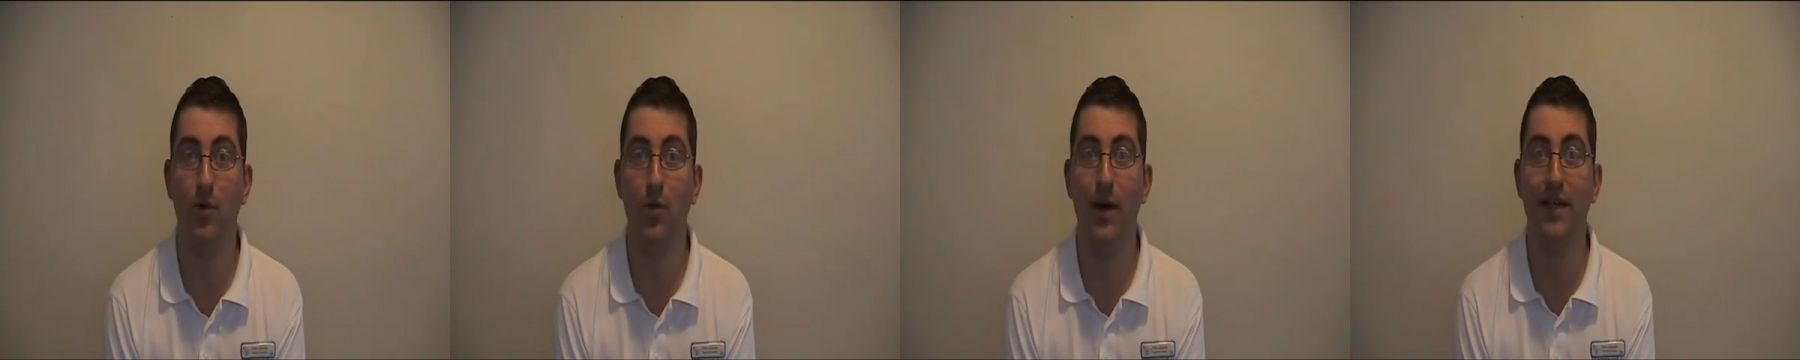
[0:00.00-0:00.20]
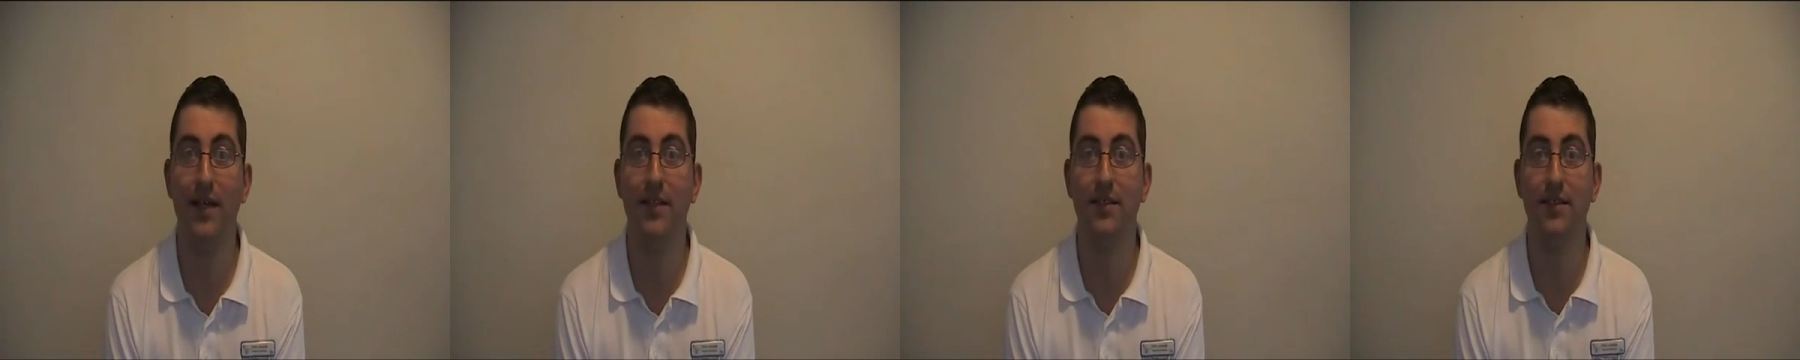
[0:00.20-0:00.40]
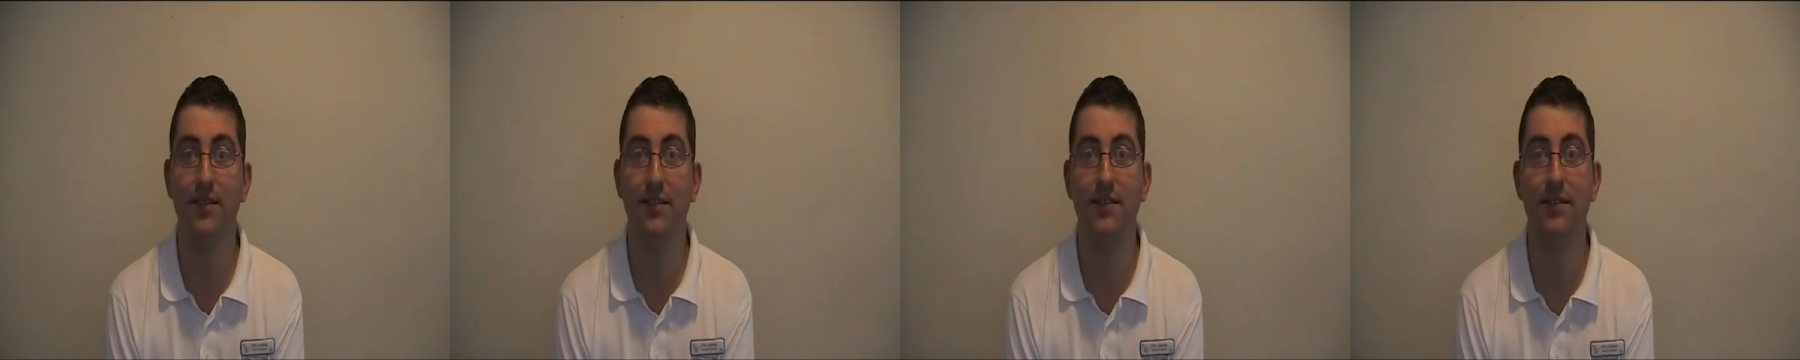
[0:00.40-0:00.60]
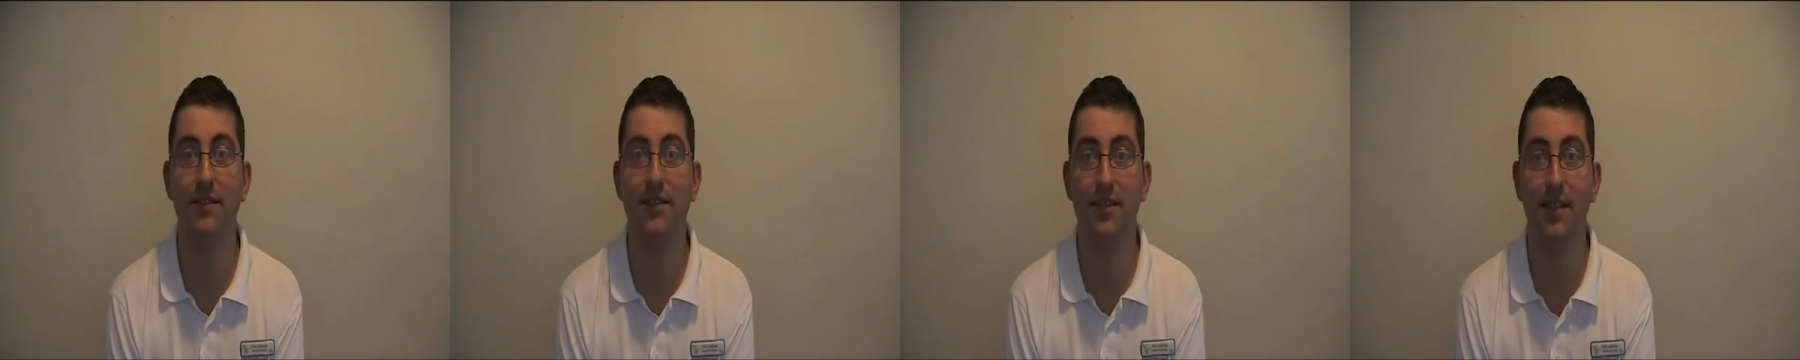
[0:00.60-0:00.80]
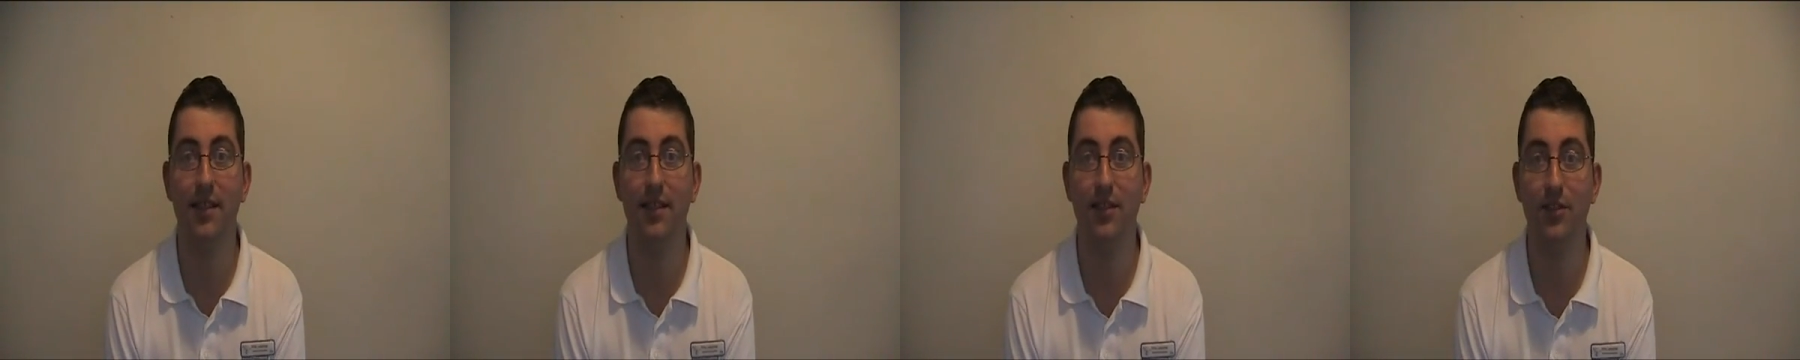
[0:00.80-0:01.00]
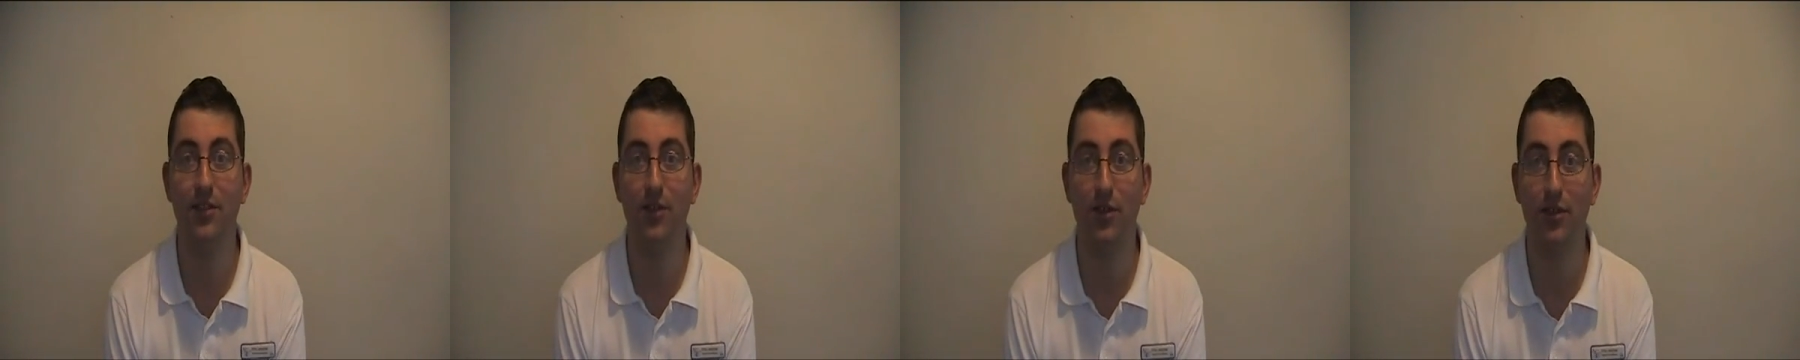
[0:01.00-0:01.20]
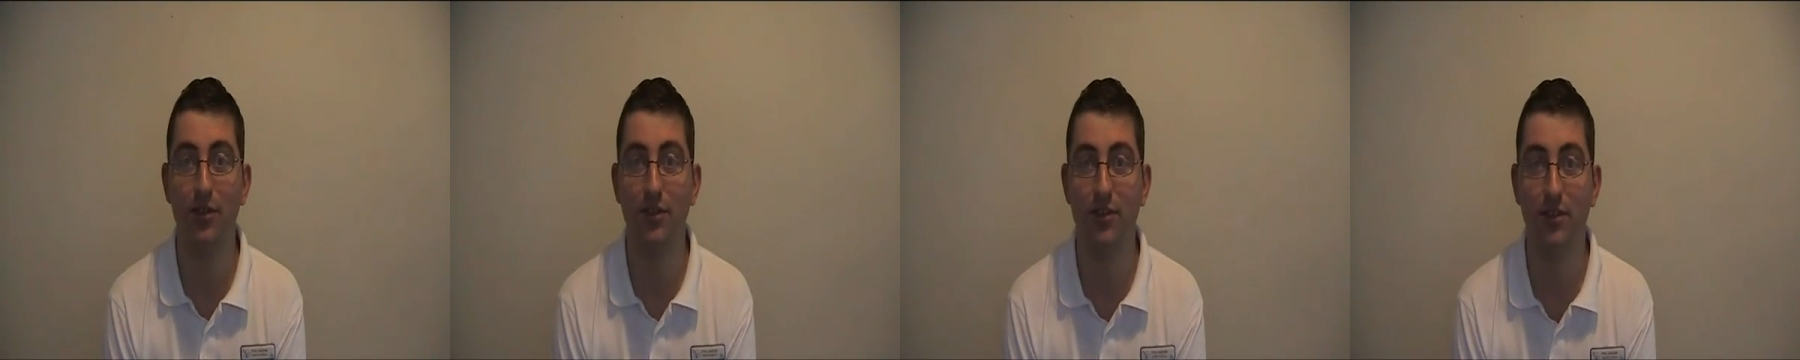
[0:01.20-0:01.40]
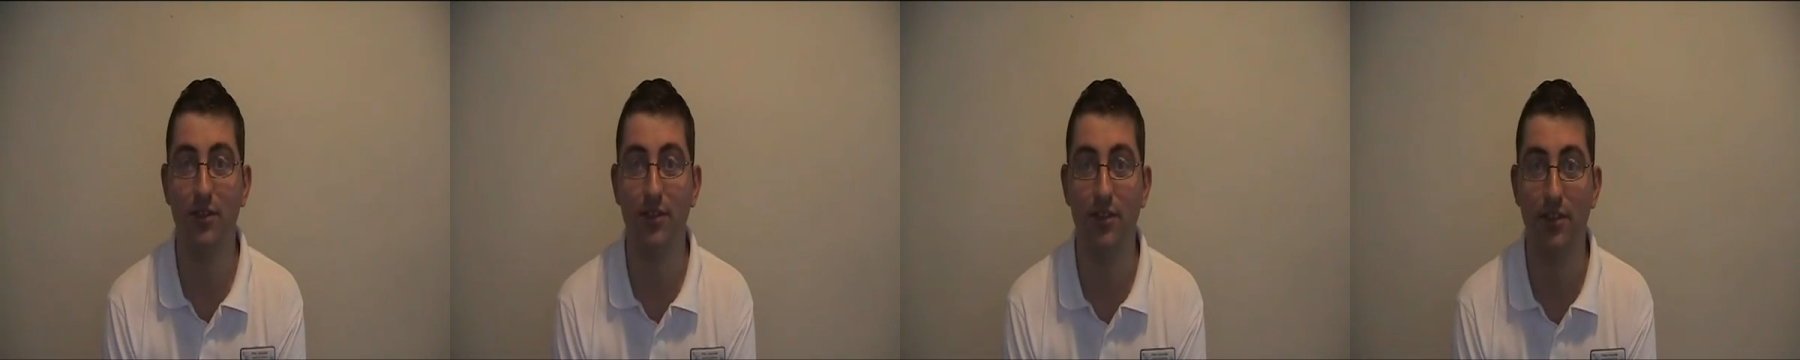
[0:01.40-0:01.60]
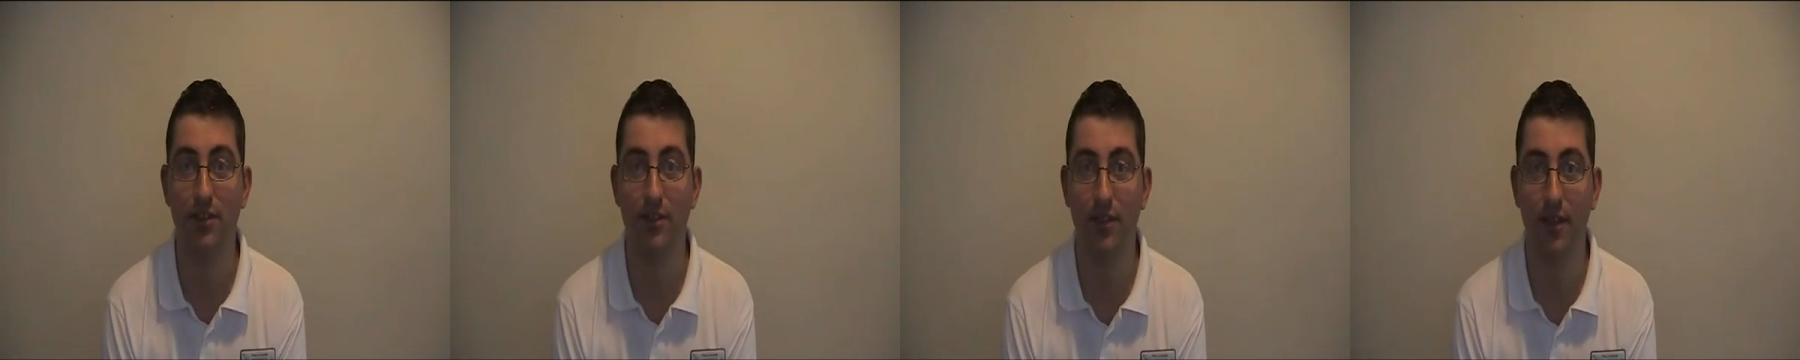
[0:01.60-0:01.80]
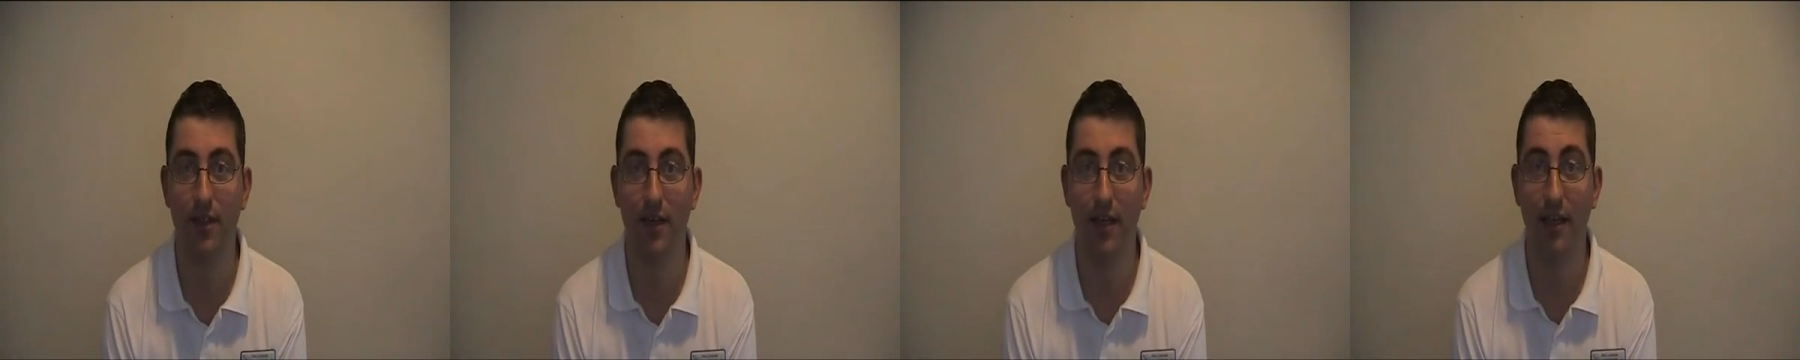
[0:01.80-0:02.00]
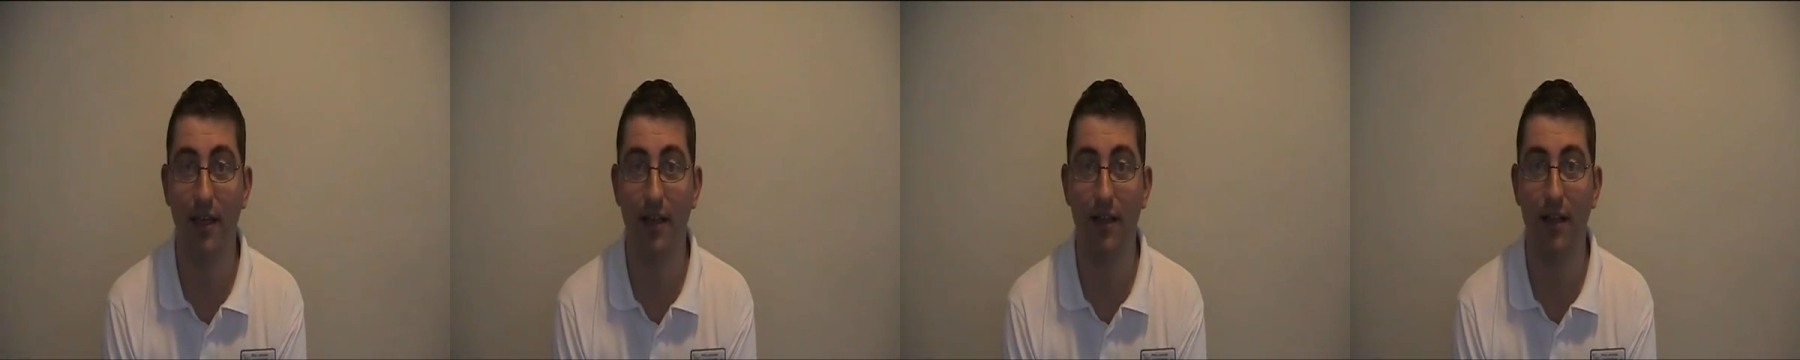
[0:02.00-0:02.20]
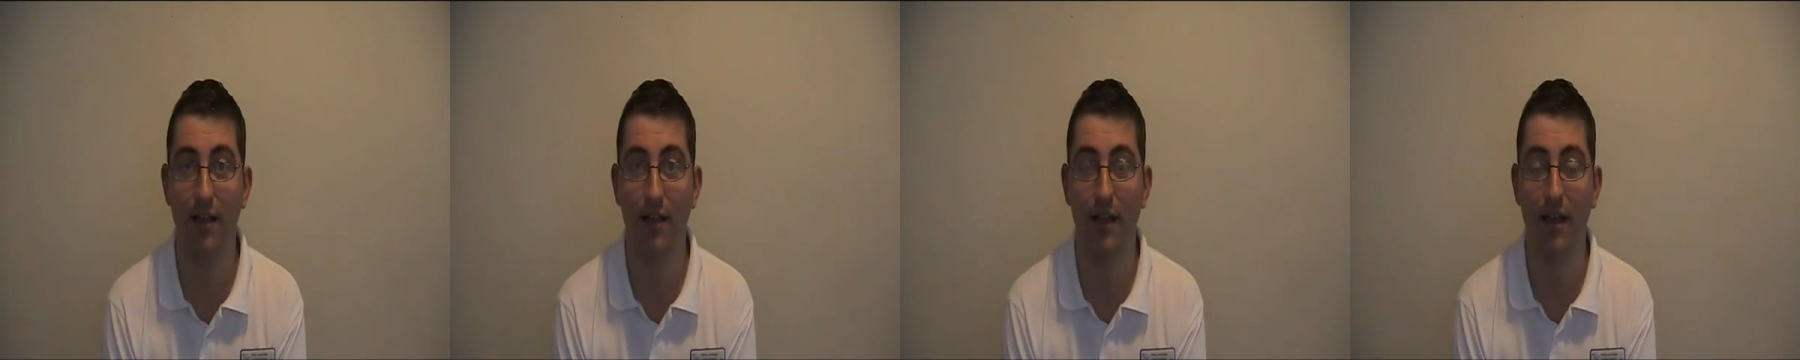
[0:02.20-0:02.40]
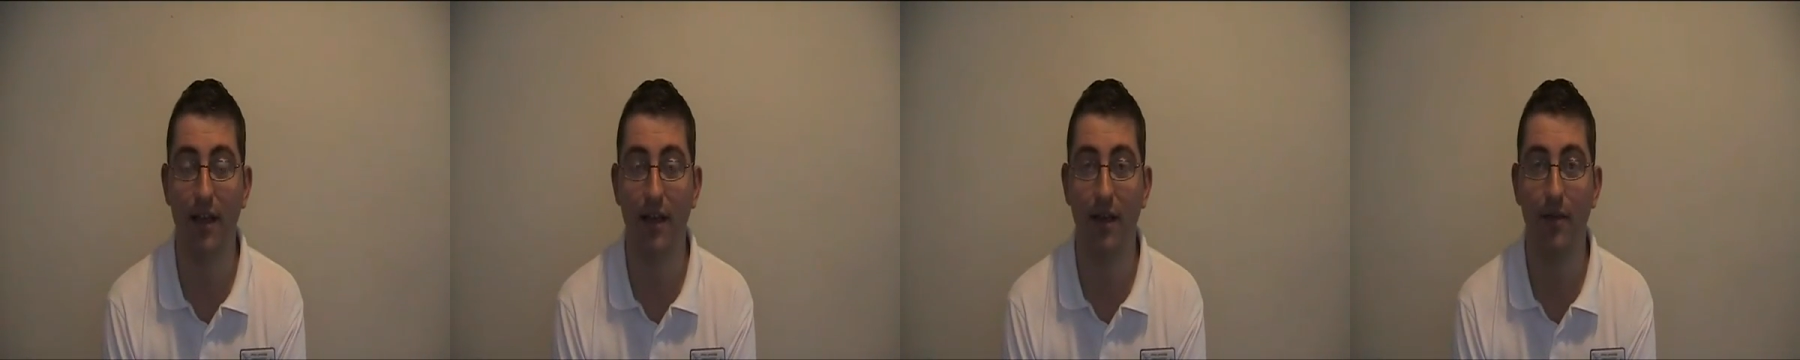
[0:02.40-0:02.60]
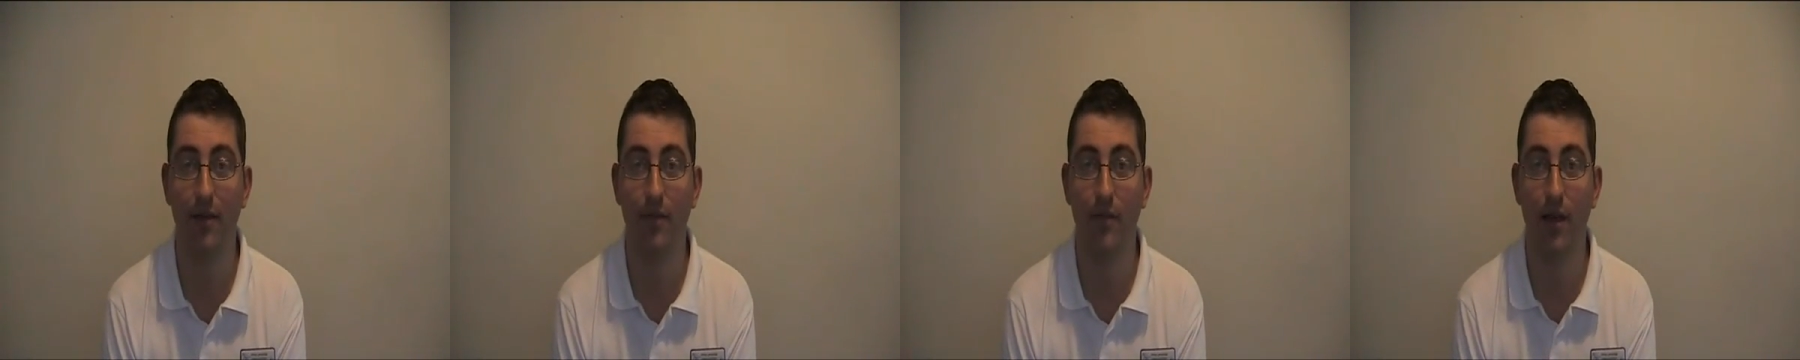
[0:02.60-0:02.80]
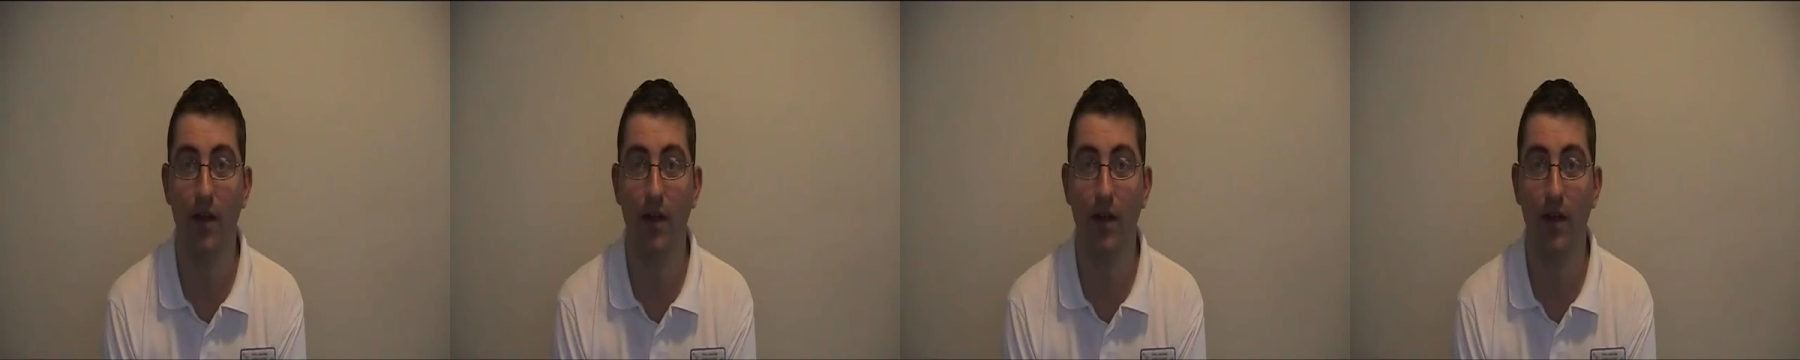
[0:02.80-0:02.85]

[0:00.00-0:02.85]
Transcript: you're waiting to see the doctors in clinic,